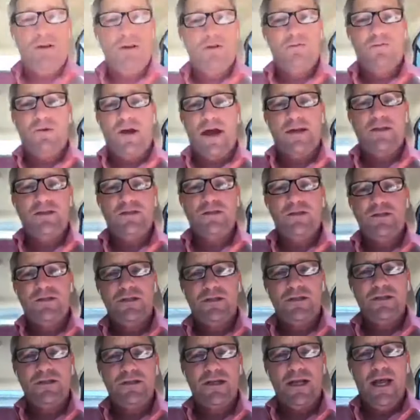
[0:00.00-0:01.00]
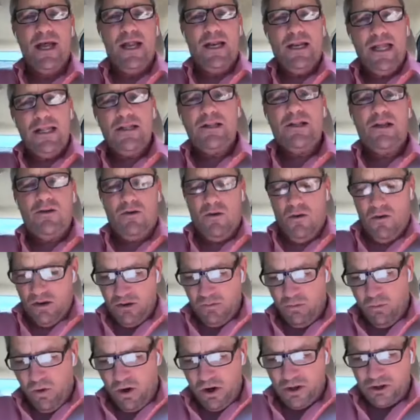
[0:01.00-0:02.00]
unrighteousness. Let the
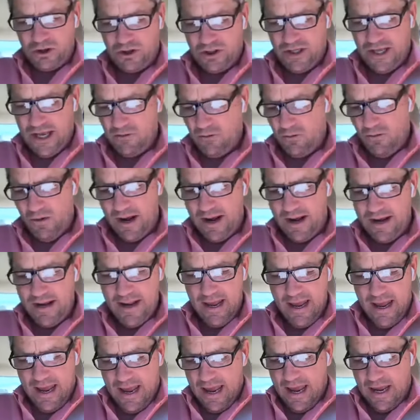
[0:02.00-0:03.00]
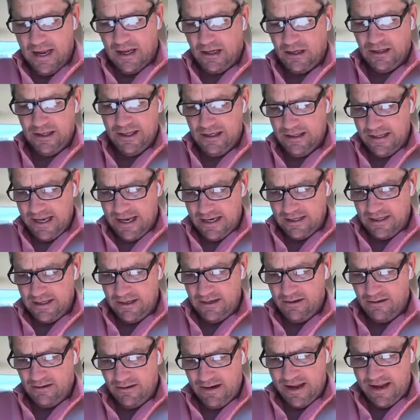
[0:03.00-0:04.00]
Lord wash that away and clean that
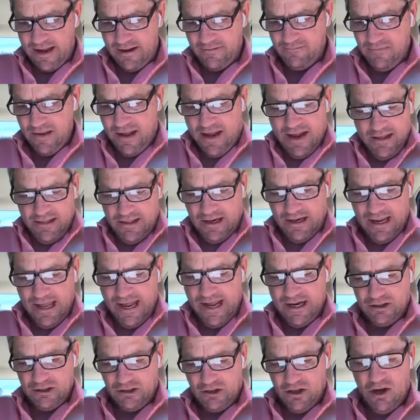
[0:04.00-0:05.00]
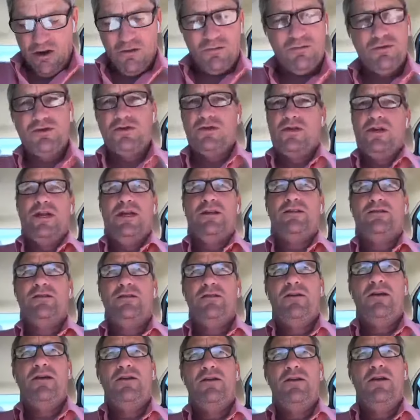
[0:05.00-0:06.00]
in your life. And the last thought was
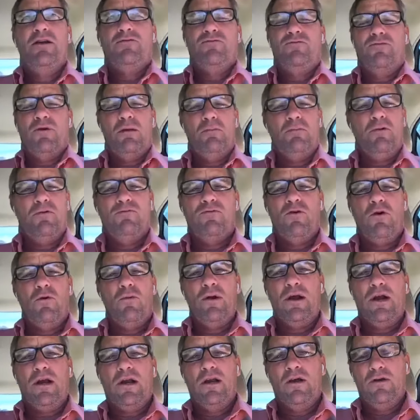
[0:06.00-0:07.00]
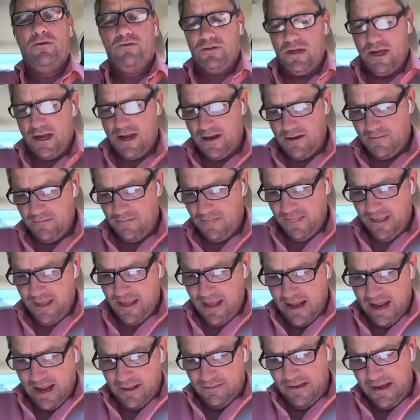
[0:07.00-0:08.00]
this, dear friend, before we close out,
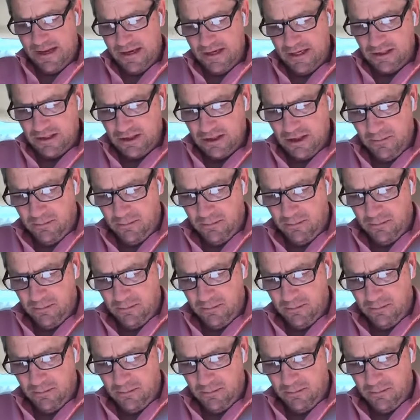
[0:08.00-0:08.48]
and that is the